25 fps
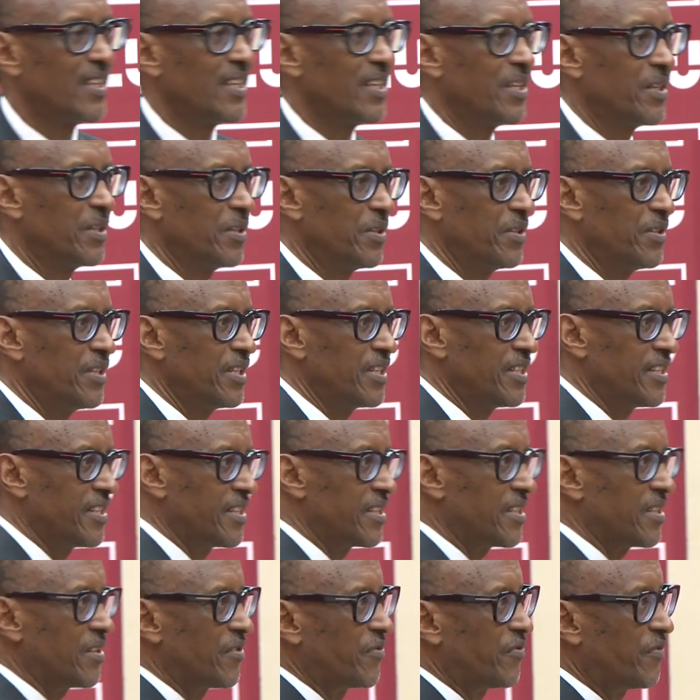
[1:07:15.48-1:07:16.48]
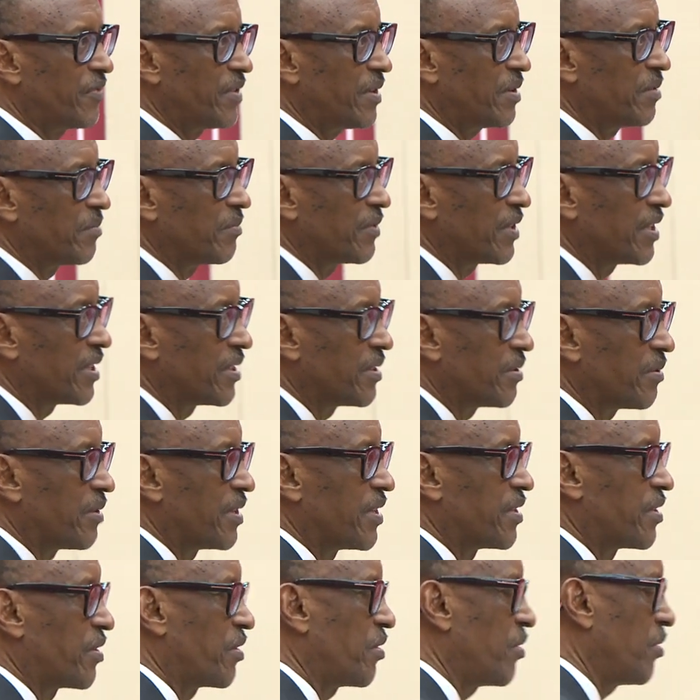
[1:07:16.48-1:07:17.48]
You know, there is a film that
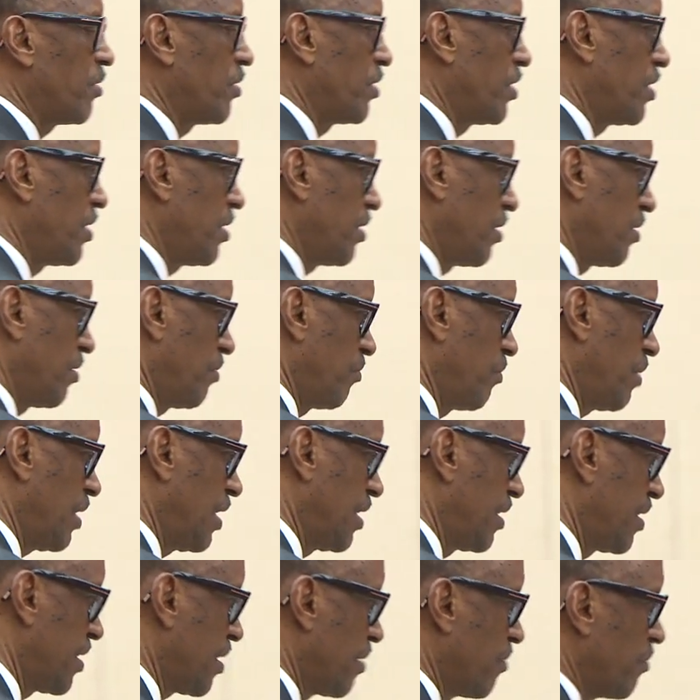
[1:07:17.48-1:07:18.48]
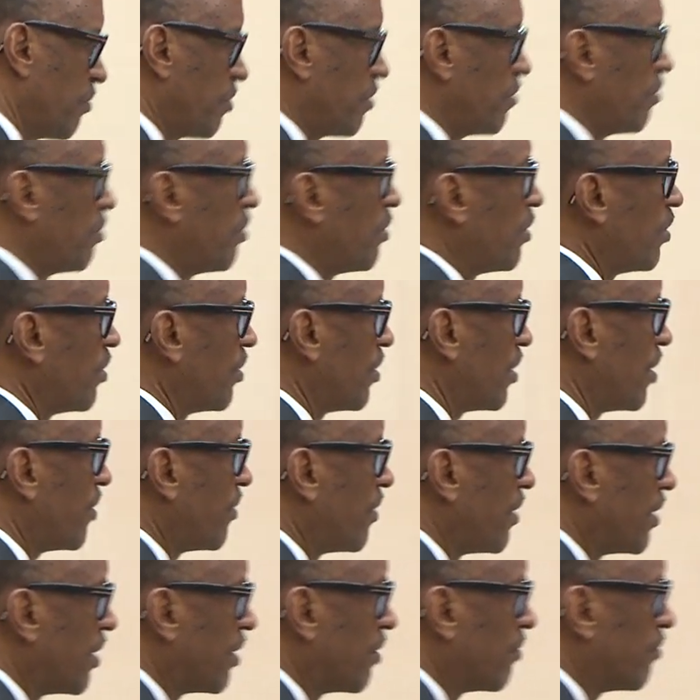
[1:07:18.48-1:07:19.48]
was shot by some people, I
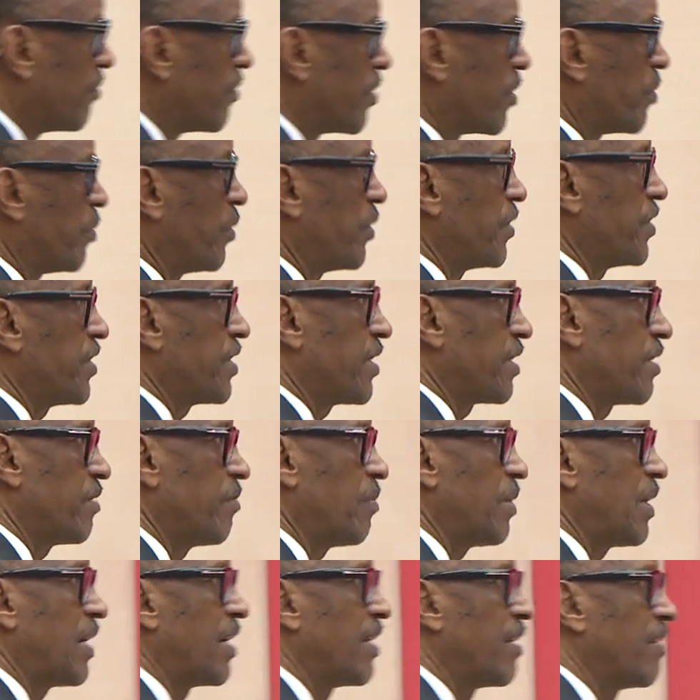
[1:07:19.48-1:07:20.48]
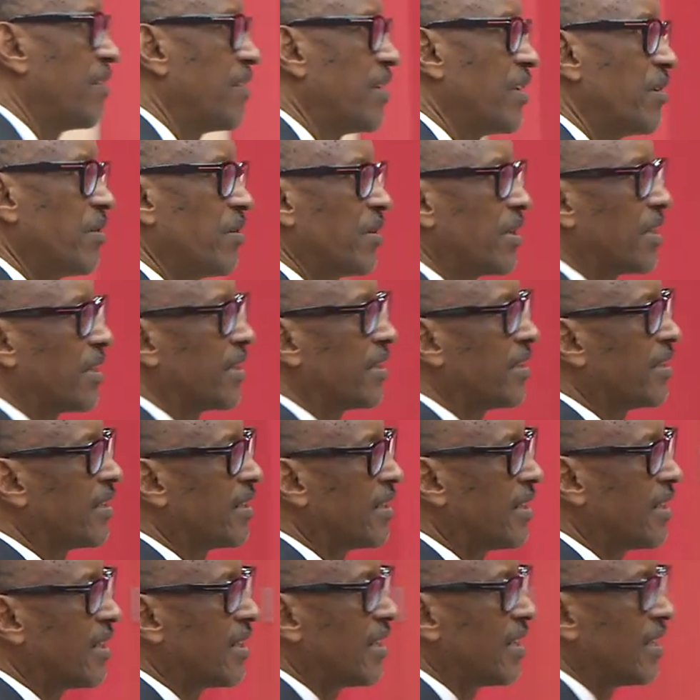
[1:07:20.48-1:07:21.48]
think sponsored by the UN.
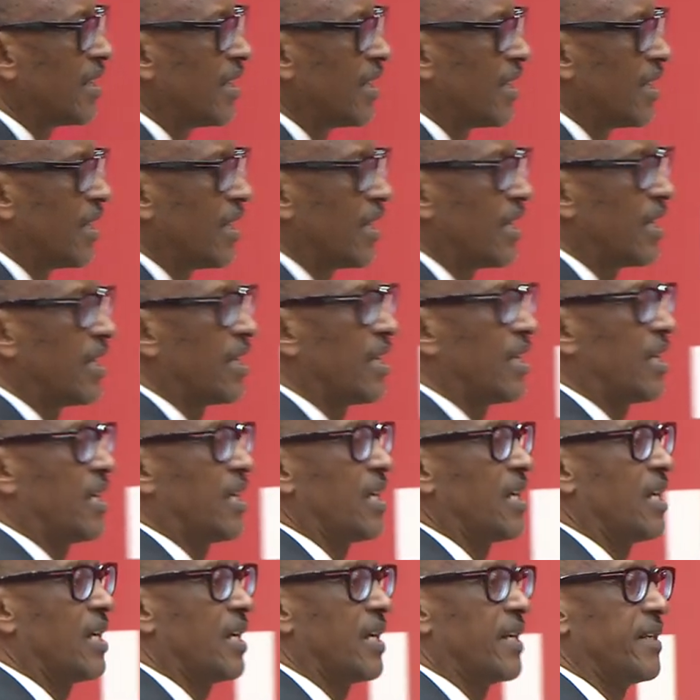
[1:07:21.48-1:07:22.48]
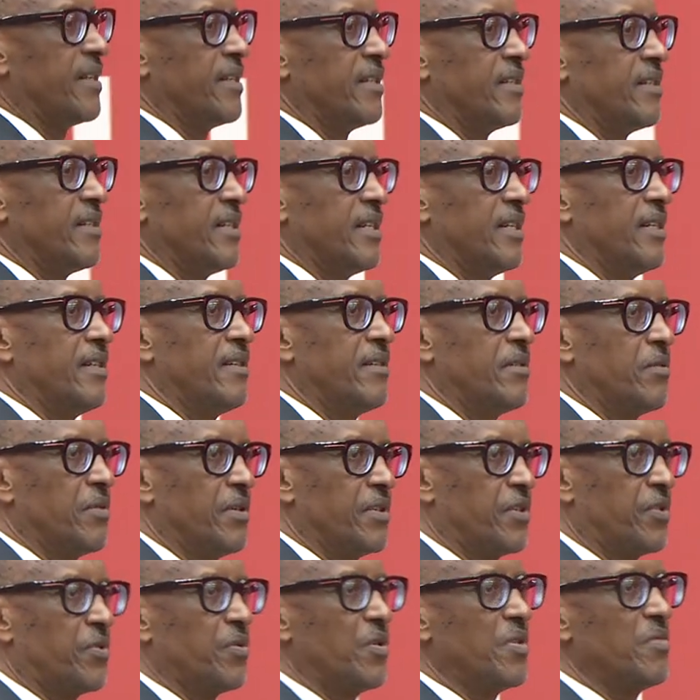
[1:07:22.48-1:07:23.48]
And in the end, it
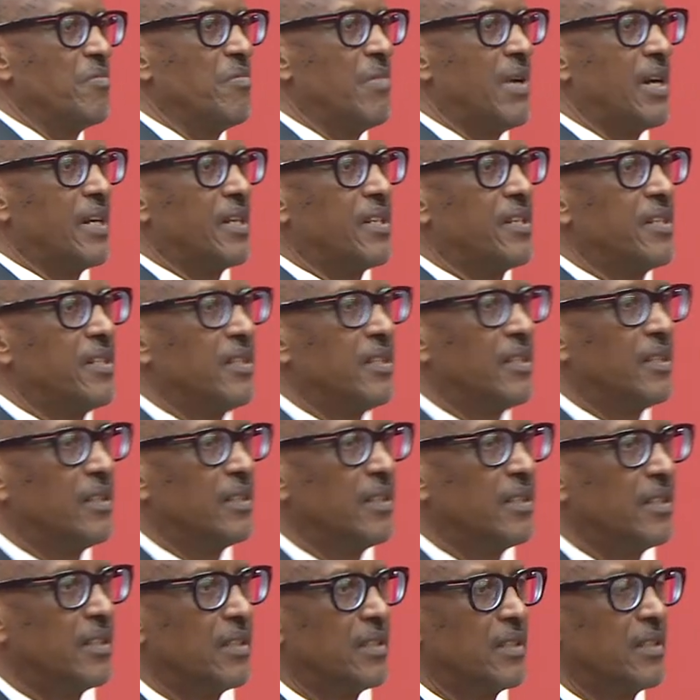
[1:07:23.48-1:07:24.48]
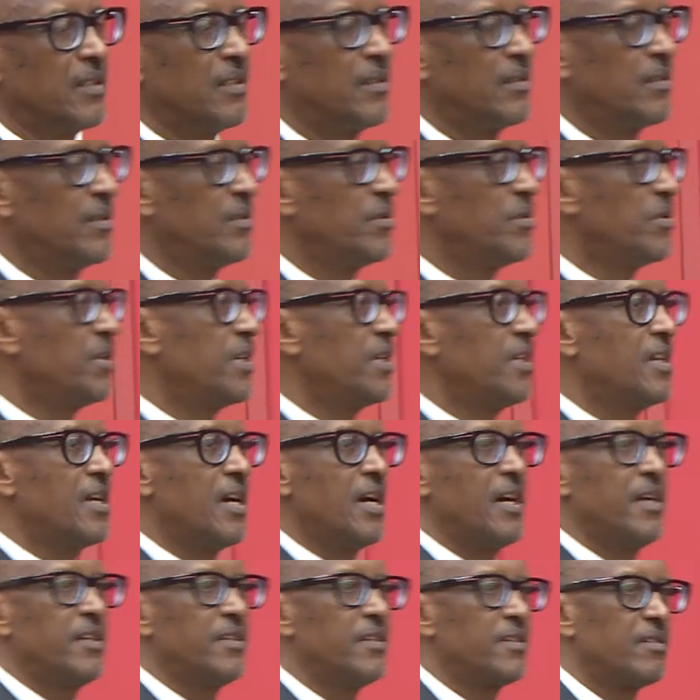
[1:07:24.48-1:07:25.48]
was so embarrassing, the UN
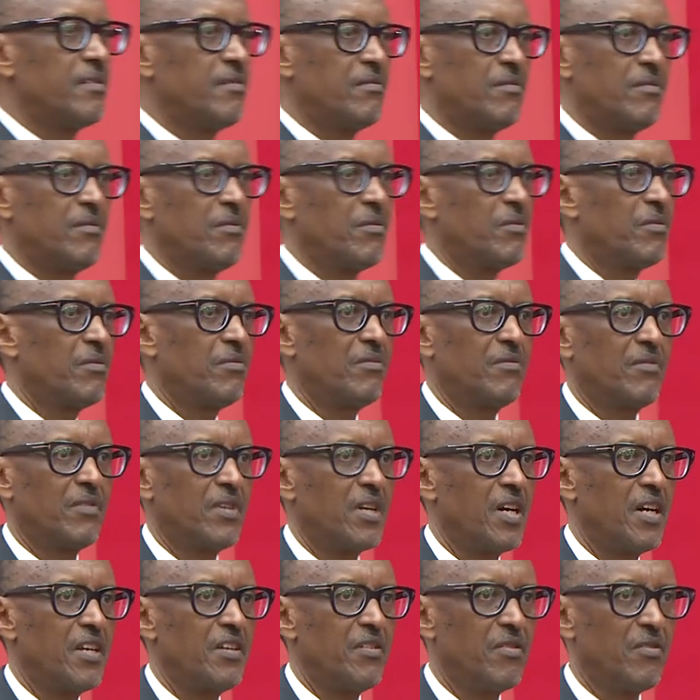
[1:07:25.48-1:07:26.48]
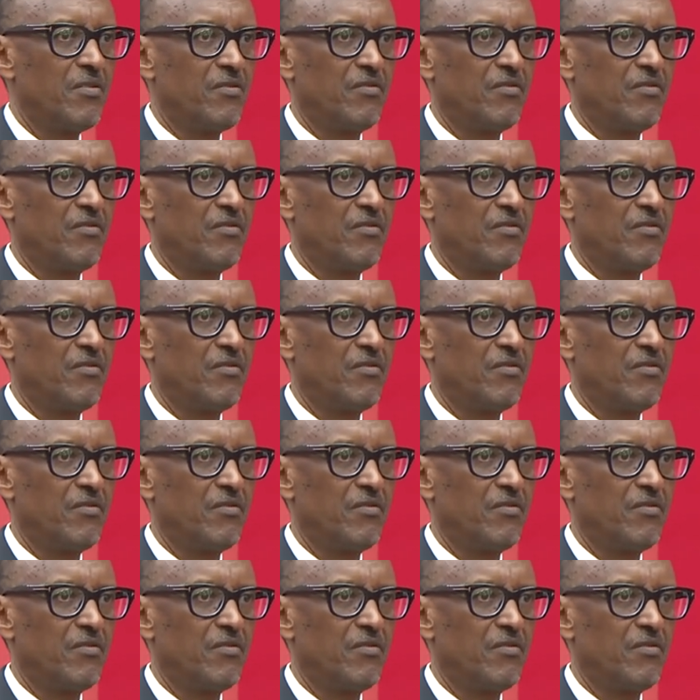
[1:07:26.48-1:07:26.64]
has kind